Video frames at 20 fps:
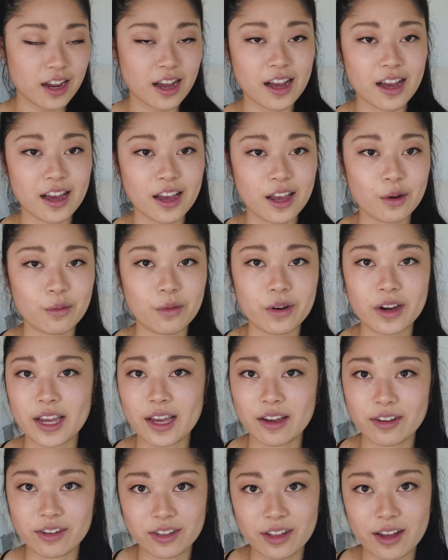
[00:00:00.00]
I work
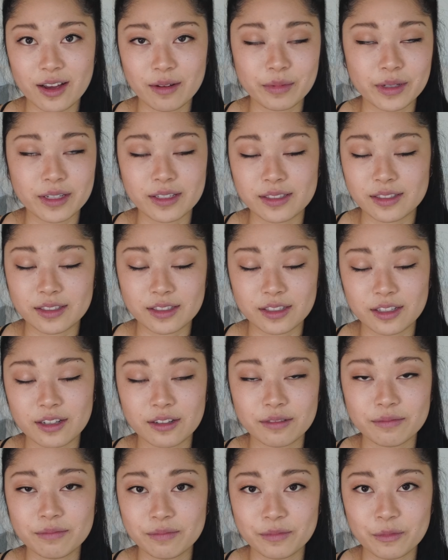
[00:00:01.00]
out a lot because, you know,
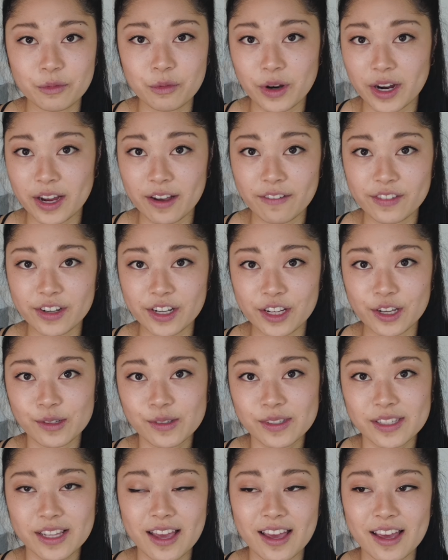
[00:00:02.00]
workout videos
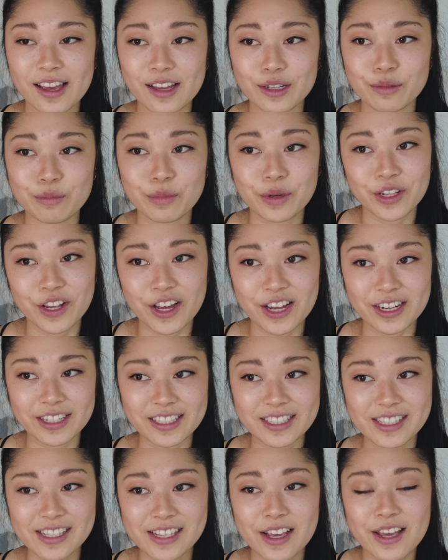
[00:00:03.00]
and
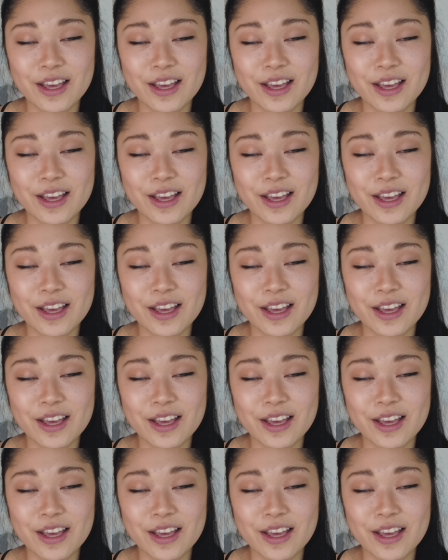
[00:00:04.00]
Pilates.